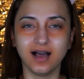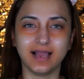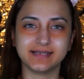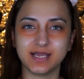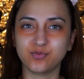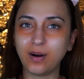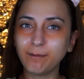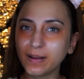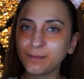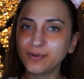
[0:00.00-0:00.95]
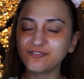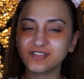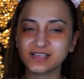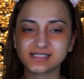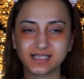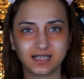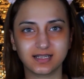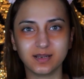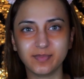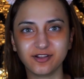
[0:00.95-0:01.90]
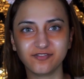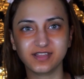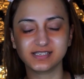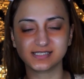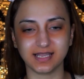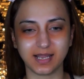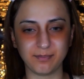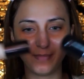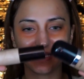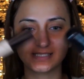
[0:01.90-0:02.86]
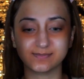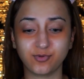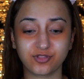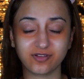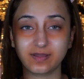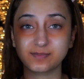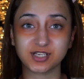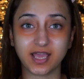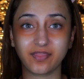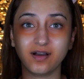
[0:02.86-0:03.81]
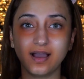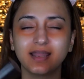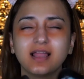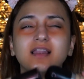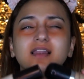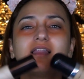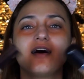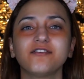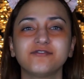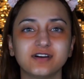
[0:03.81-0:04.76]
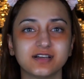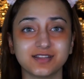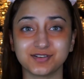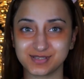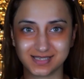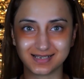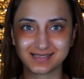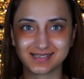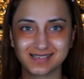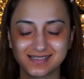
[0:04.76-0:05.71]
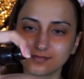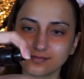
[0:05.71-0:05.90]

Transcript: I take one pump of this and a little bit of this and I mix both of them together and I love the result.